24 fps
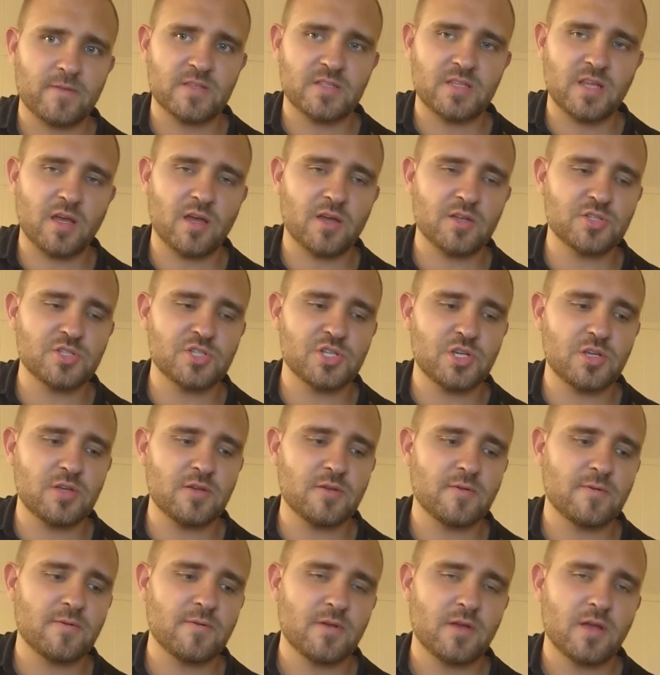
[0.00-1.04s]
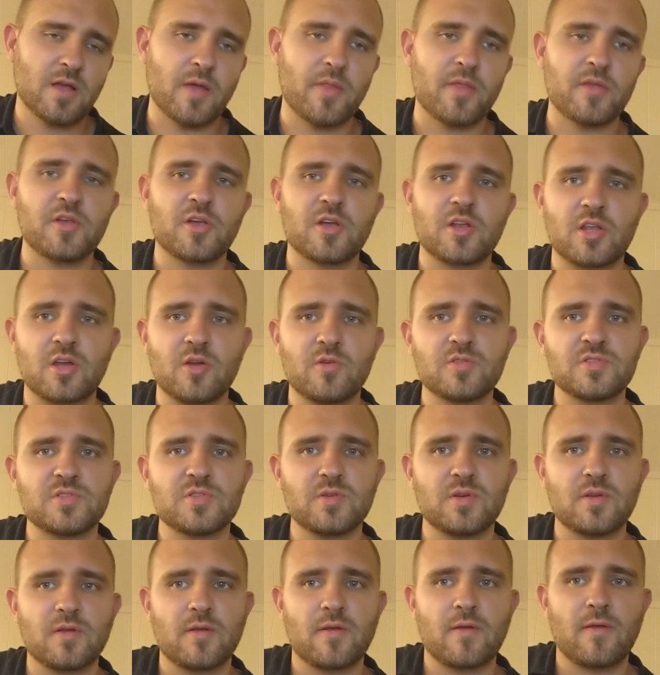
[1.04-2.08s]
stay on G, and then you're going to go
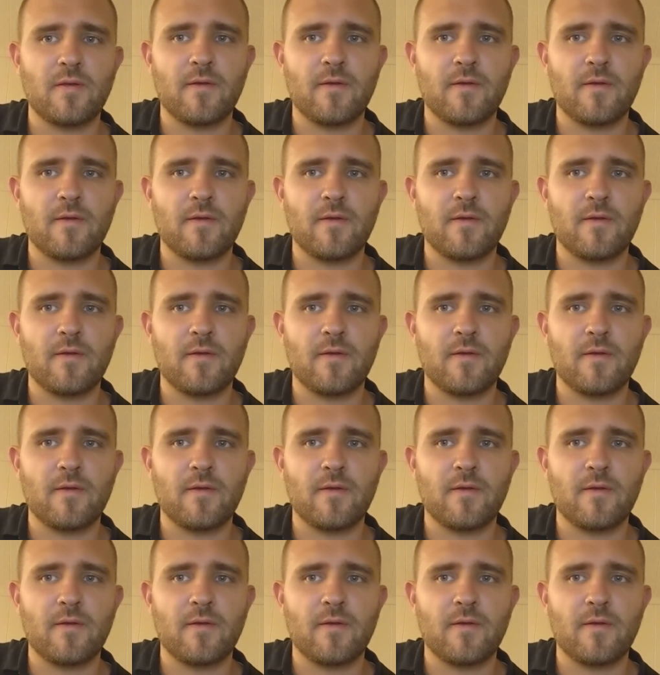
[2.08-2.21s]
into it.